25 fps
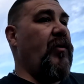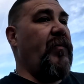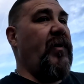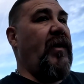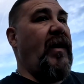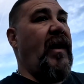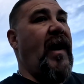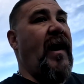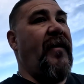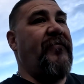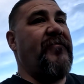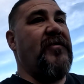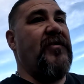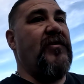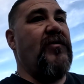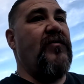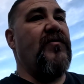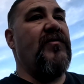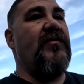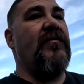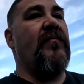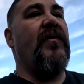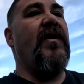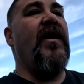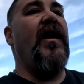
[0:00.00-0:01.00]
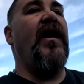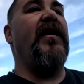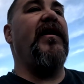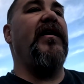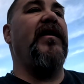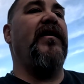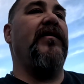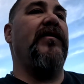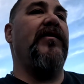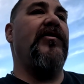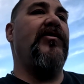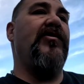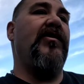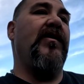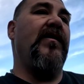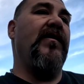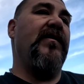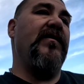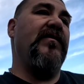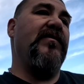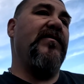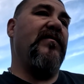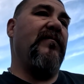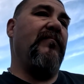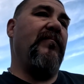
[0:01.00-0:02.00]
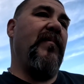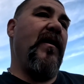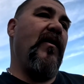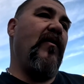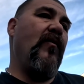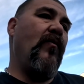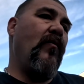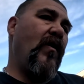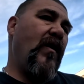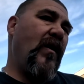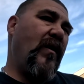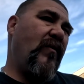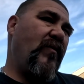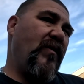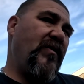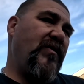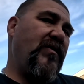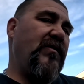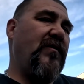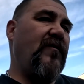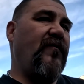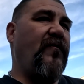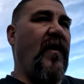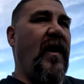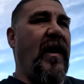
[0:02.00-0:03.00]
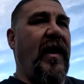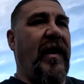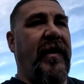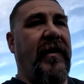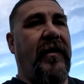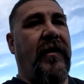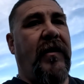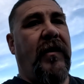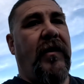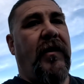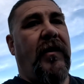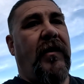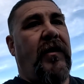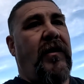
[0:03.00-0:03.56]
I'm going to have to do some cutting in the trunk and some metal work, which is fine.